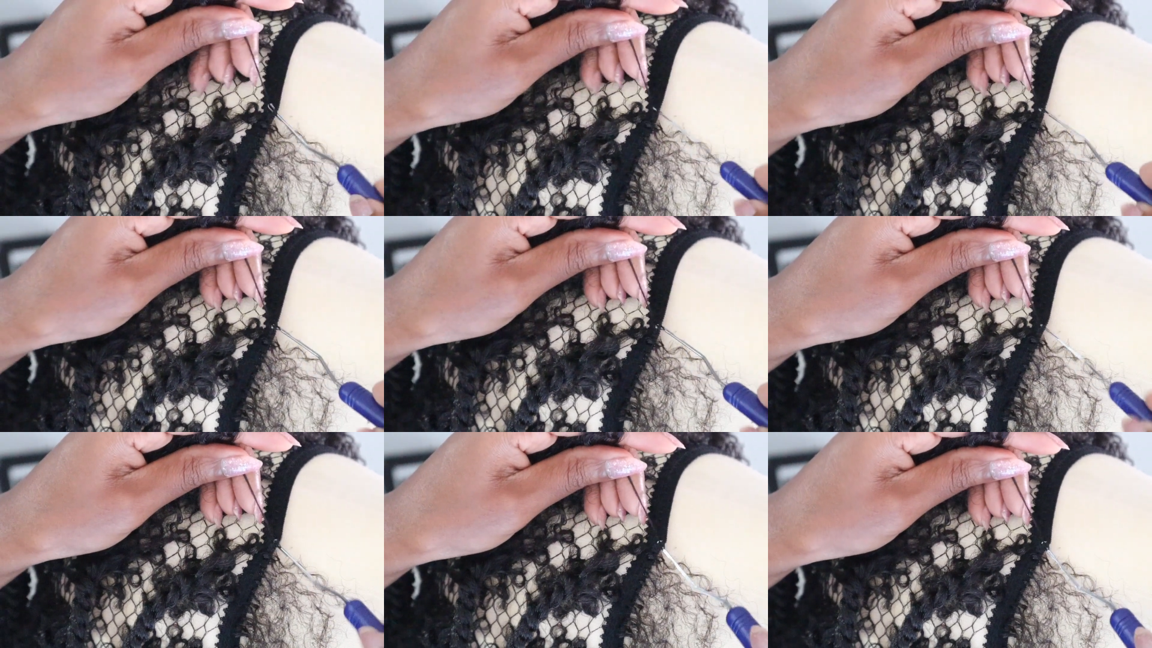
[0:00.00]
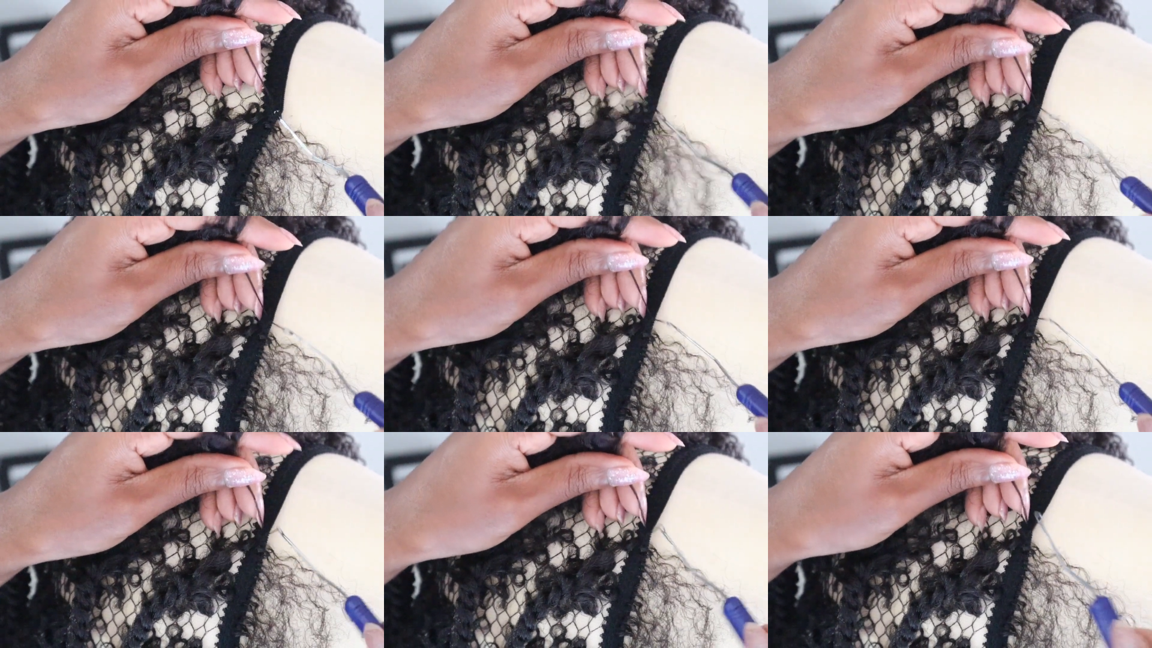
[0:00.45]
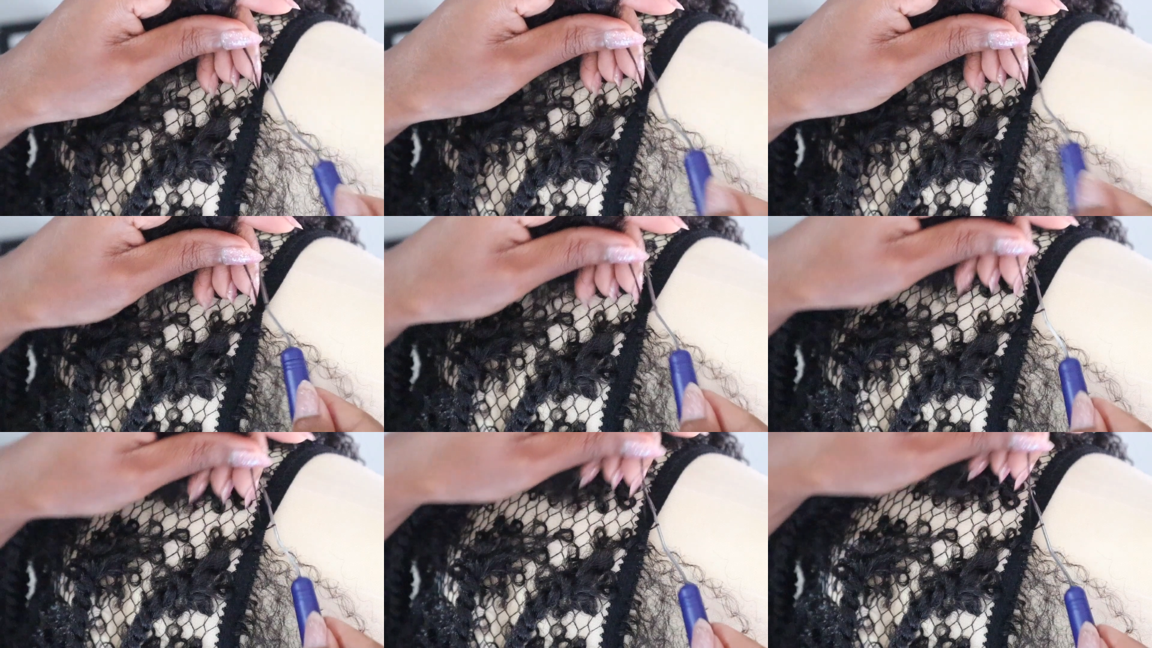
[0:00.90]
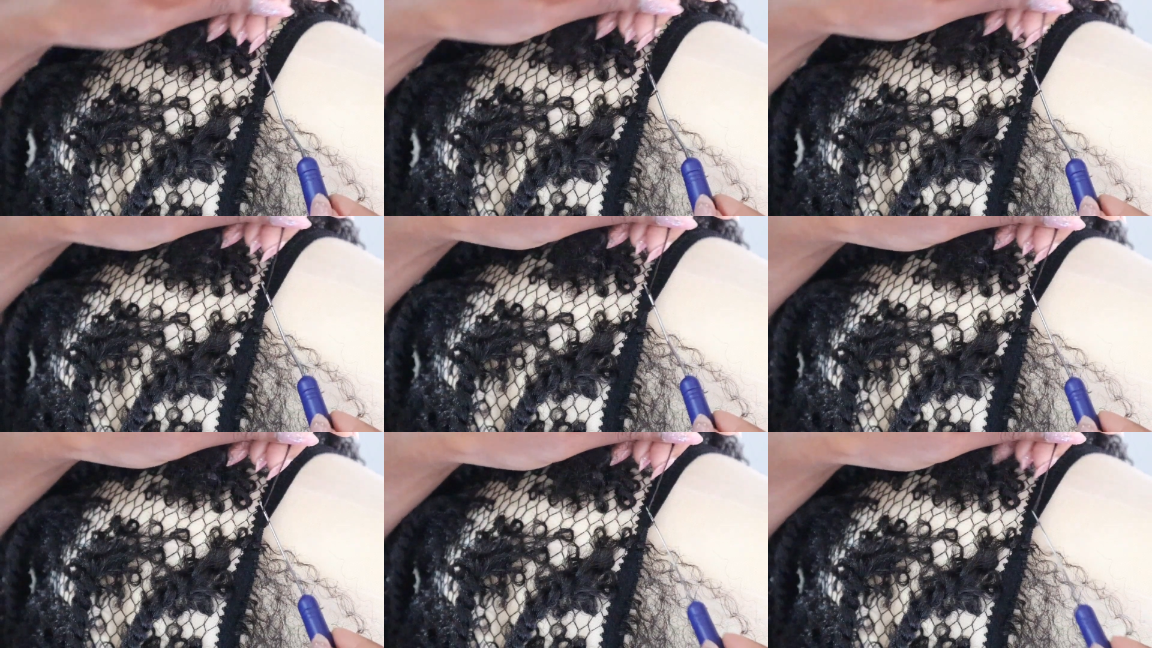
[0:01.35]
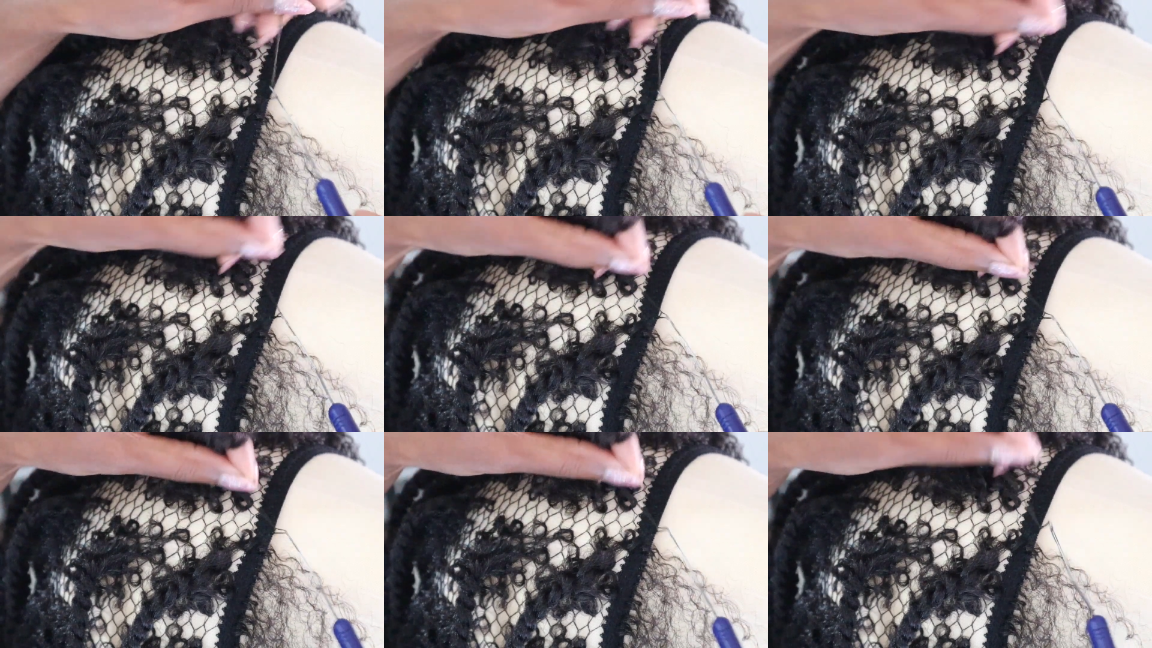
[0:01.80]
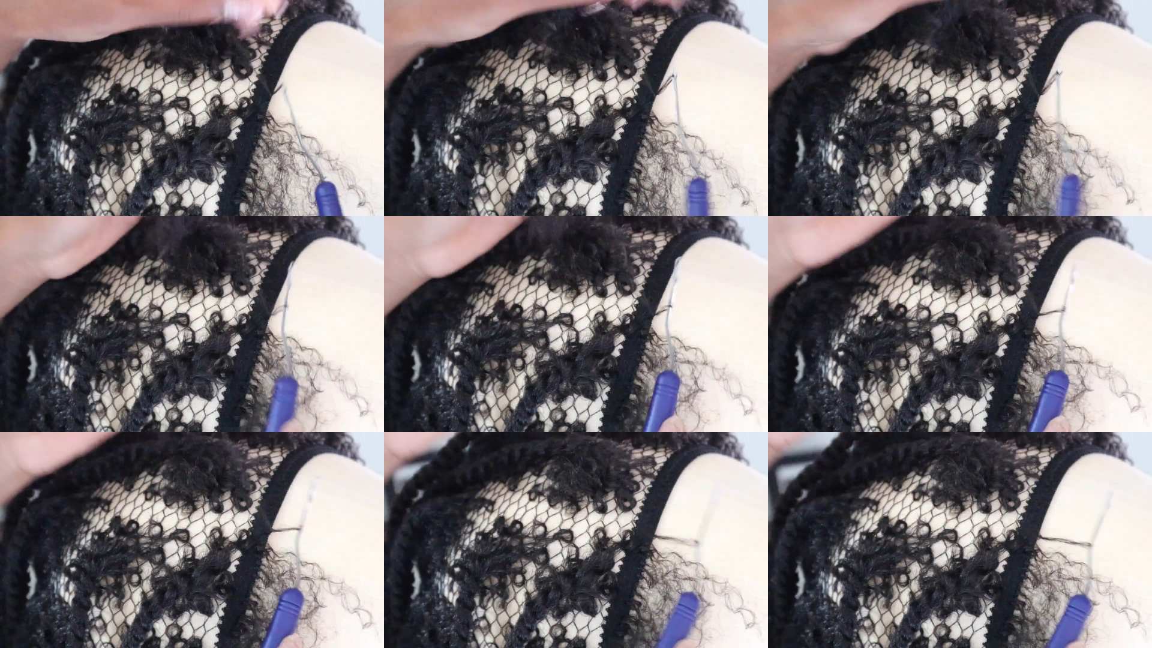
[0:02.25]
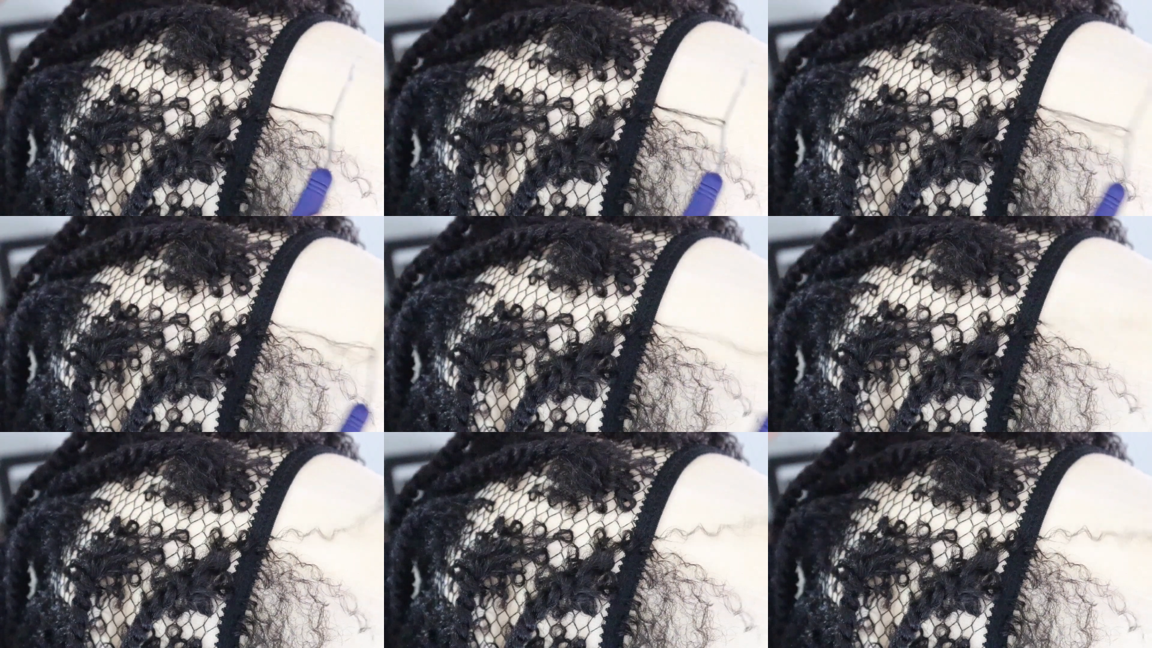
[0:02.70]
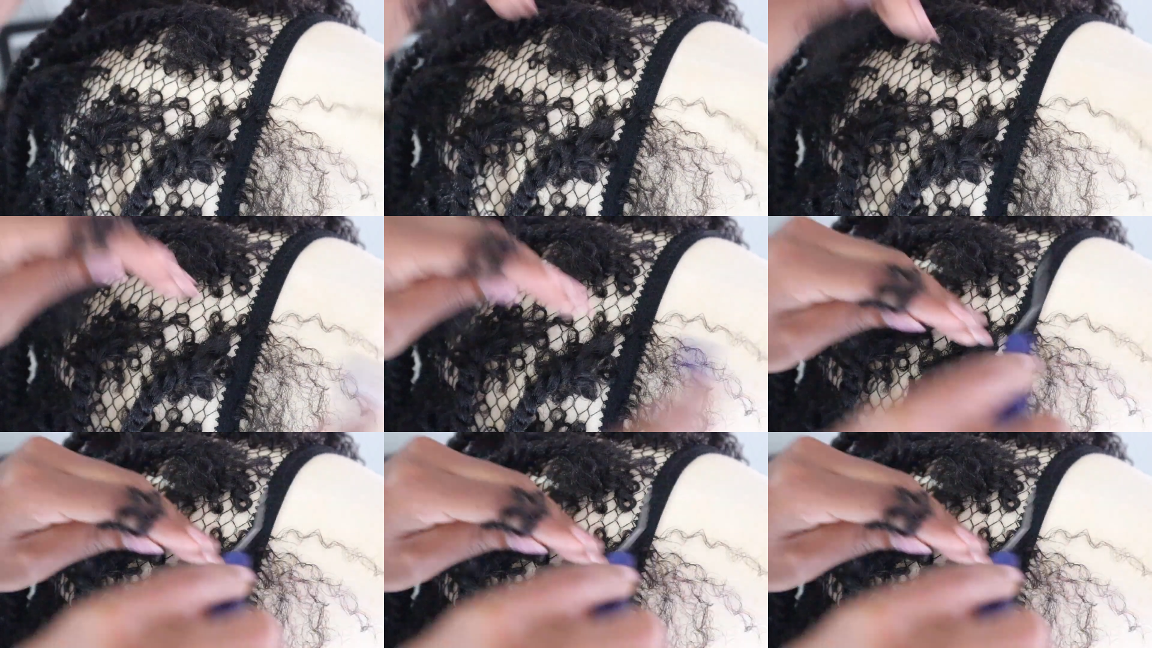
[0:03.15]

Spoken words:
Nobody's mouth can be seen.